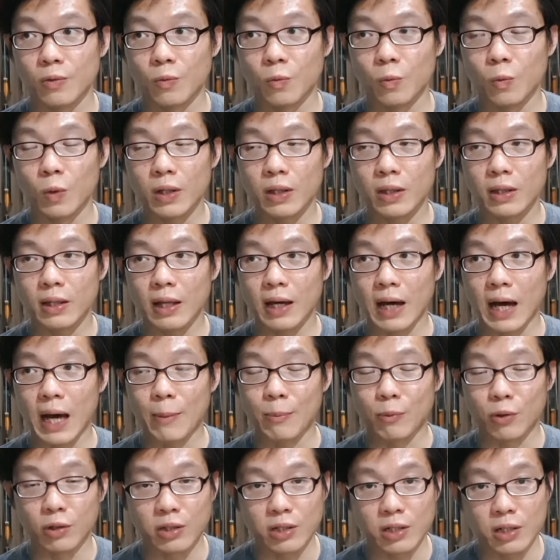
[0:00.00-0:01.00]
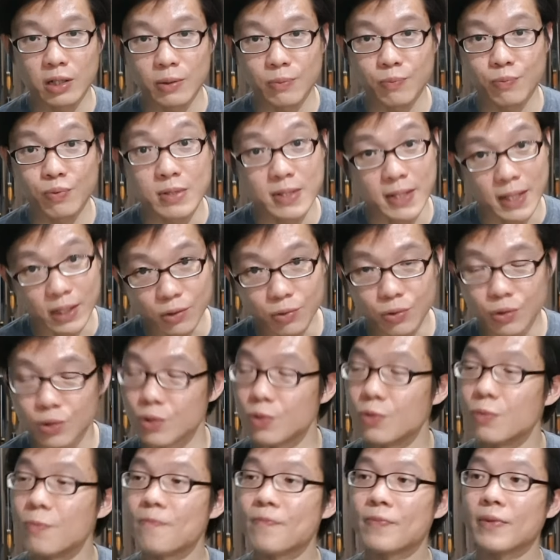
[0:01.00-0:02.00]
what I'm gonna present to
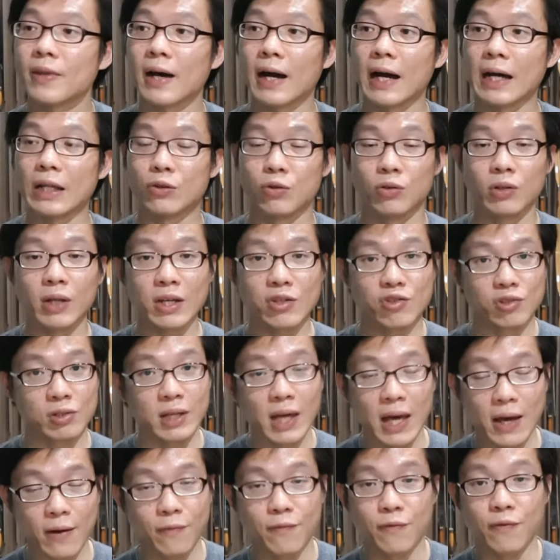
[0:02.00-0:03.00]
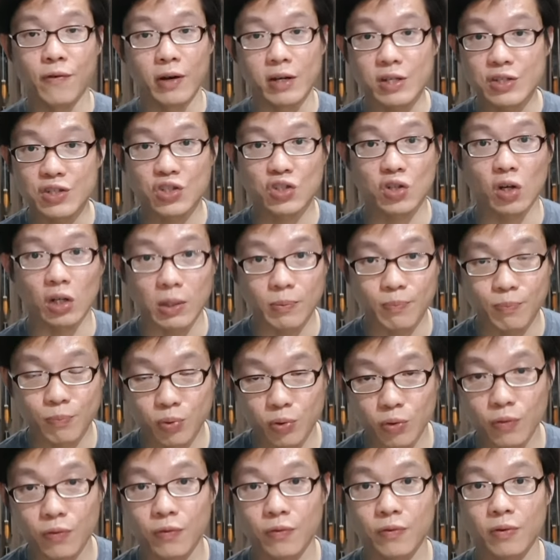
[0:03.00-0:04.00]
you, I don't actually have very solid
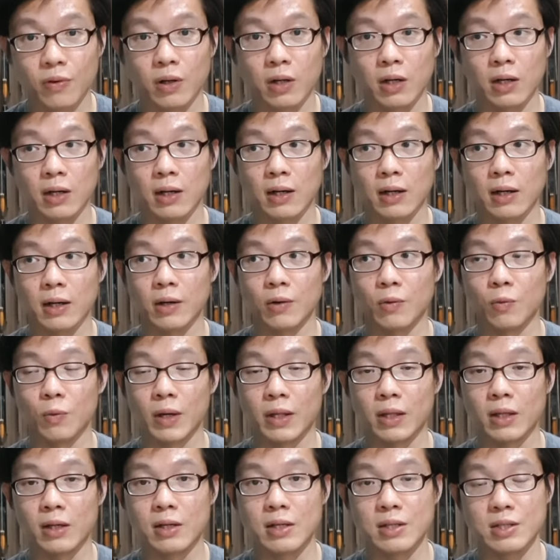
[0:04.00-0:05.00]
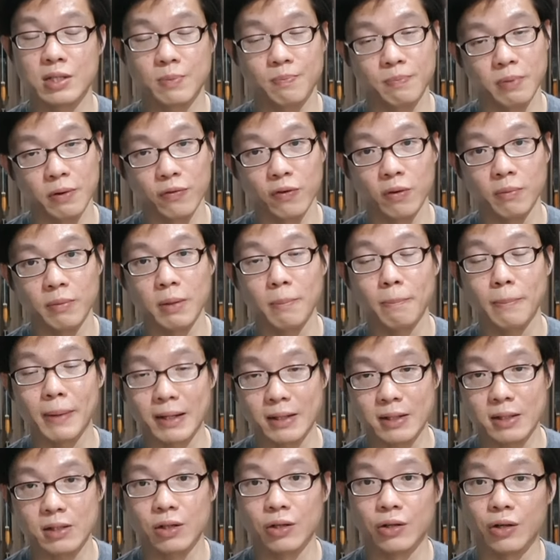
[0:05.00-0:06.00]
proof whether it's performing
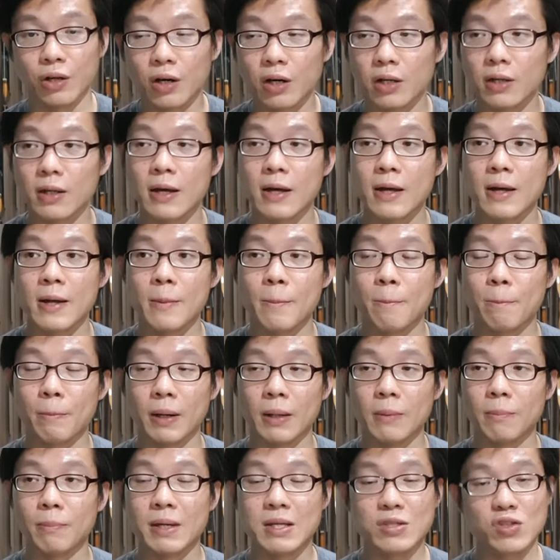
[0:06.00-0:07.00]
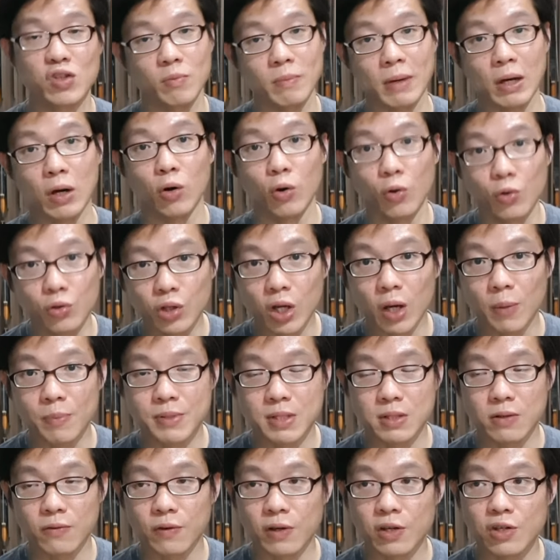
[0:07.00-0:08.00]
better or not, but based on my own
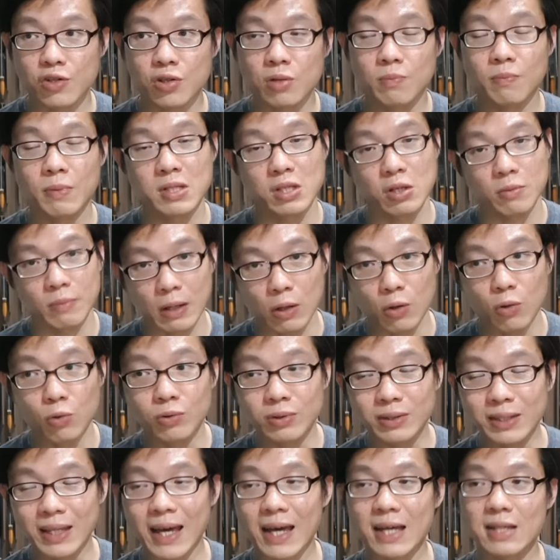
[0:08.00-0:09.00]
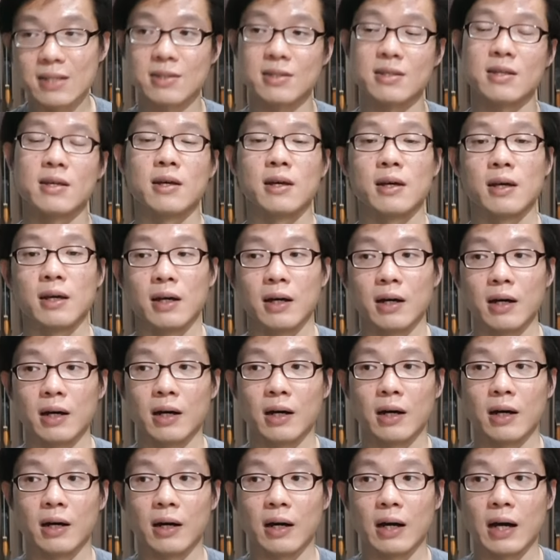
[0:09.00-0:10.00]
observation, based on my own test,
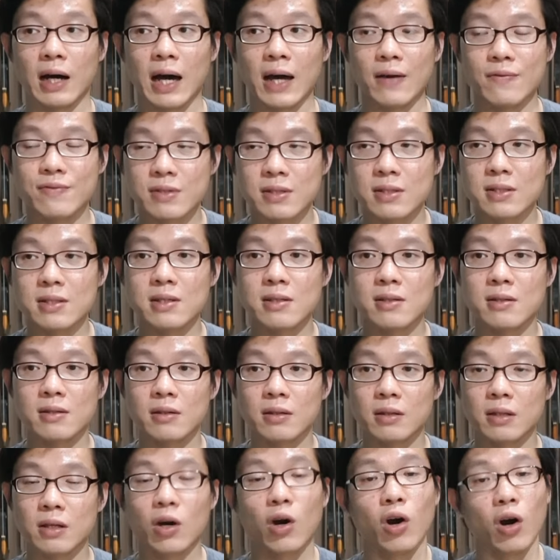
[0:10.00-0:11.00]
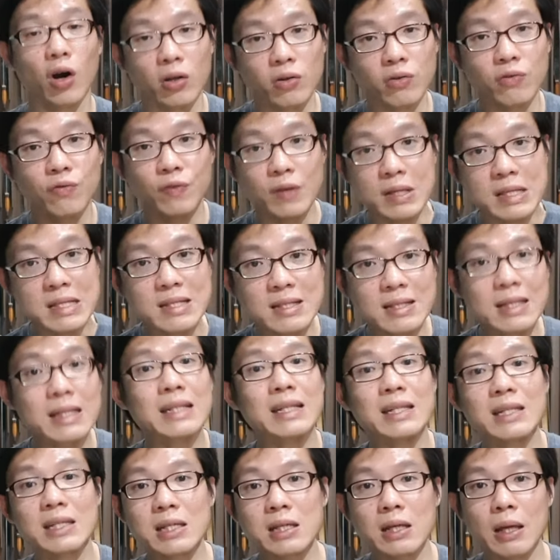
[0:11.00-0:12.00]
I've seen
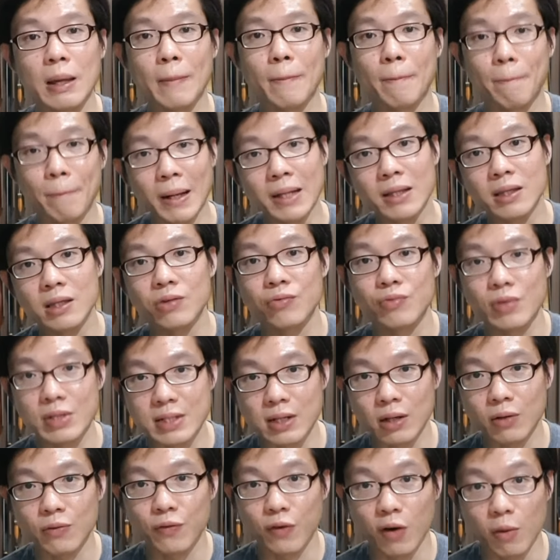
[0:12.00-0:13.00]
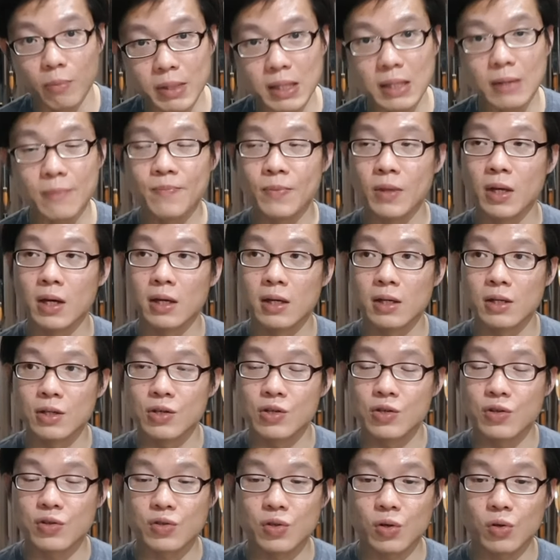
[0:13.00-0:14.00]
convincingly better result for me.
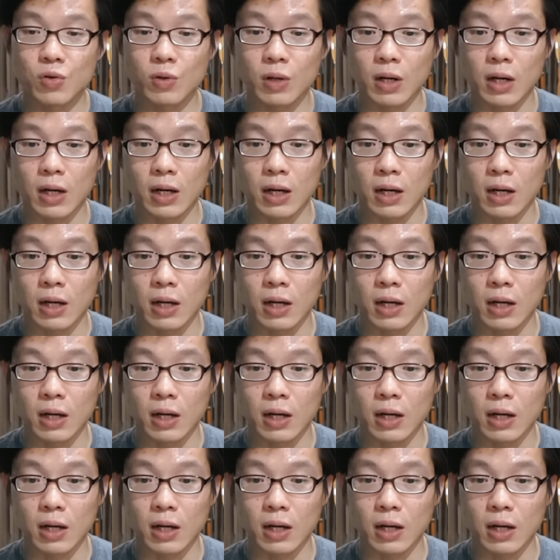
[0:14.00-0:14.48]
So